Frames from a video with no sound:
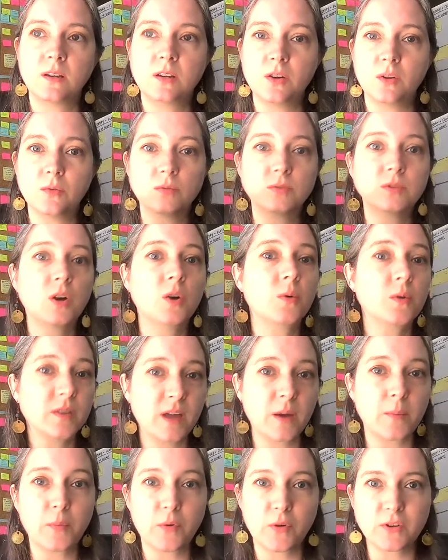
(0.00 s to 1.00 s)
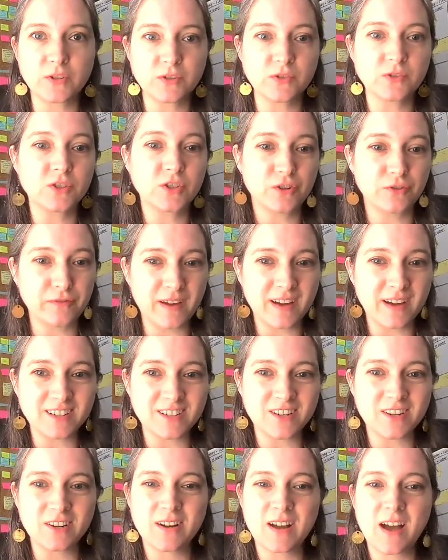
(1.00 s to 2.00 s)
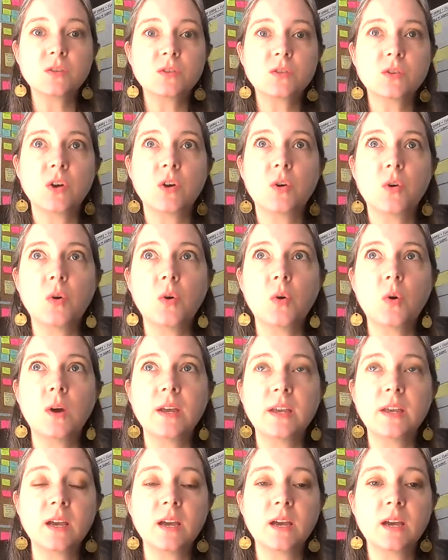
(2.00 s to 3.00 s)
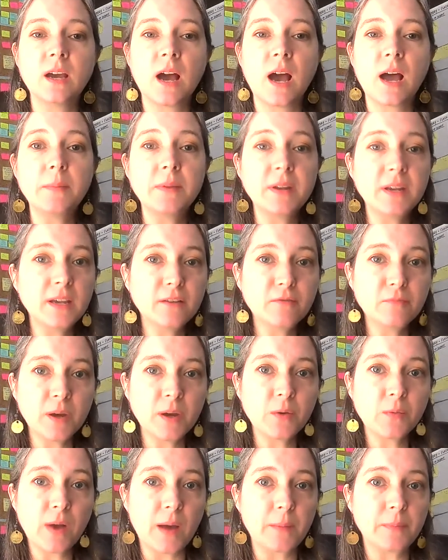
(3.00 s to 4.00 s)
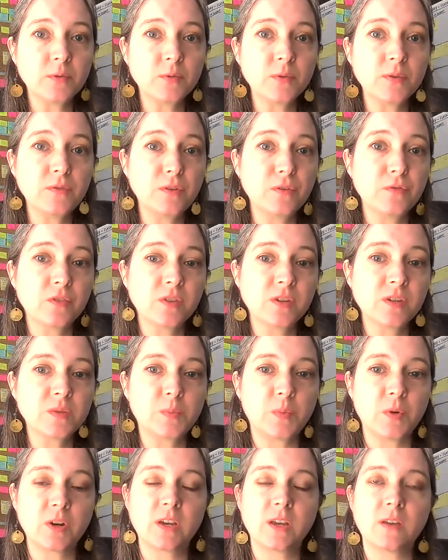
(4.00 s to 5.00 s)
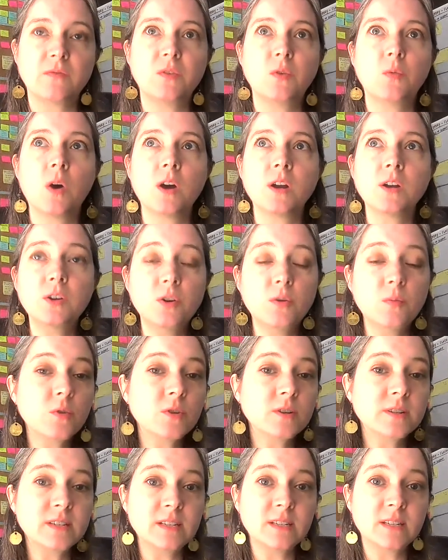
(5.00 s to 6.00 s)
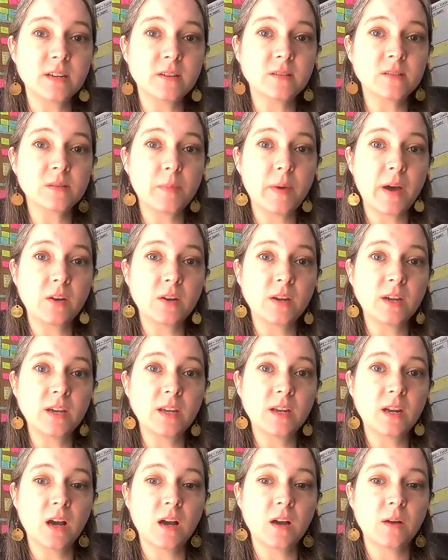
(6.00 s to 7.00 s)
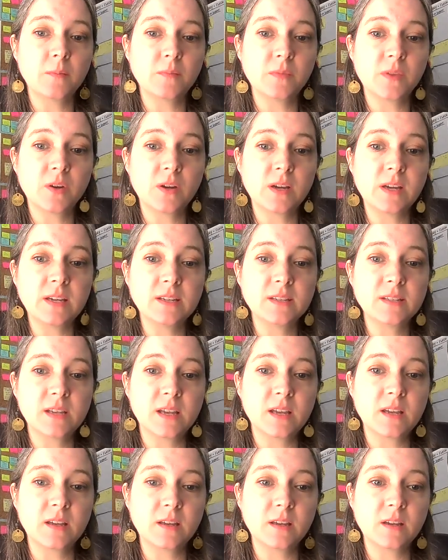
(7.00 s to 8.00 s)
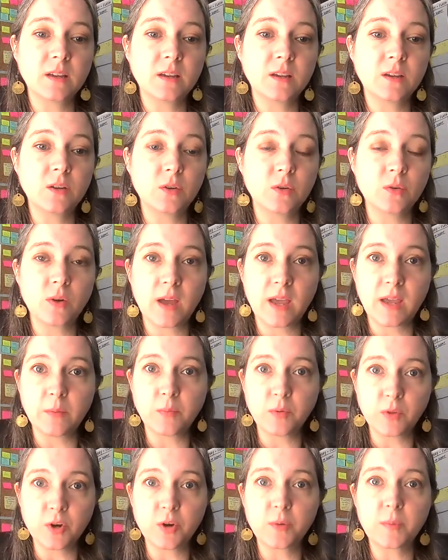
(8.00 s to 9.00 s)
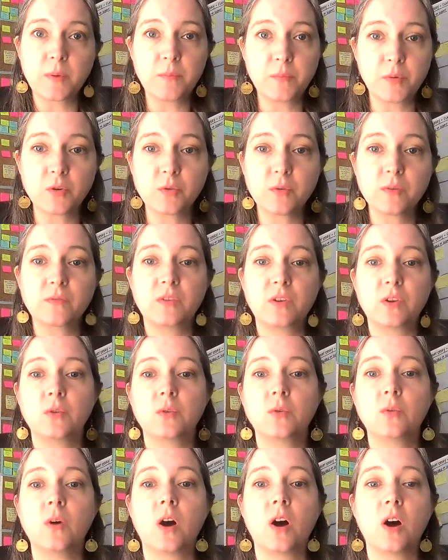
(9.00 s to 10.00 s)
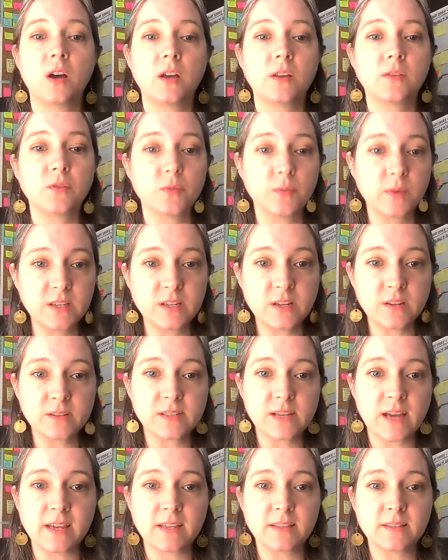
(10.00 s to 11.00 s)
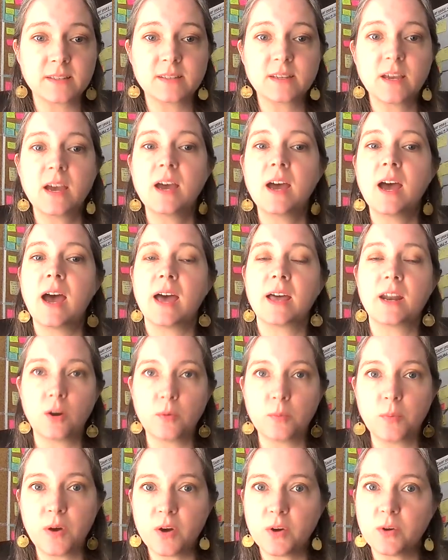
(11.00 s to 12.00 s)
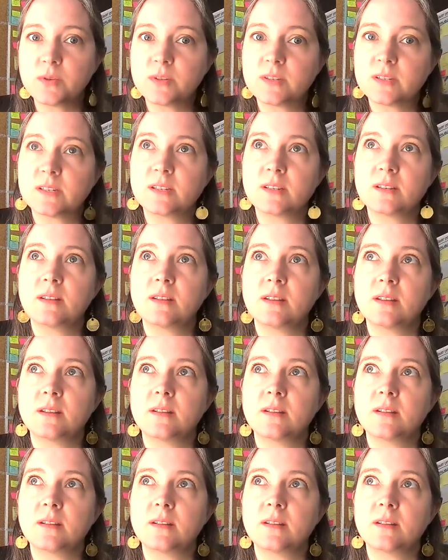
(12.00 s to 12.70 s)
lower that parental chill factor. So I'm going to give my rapid review for this book. If you want to know more details about it, there is a blurb and book review on the retail sites, and I'll post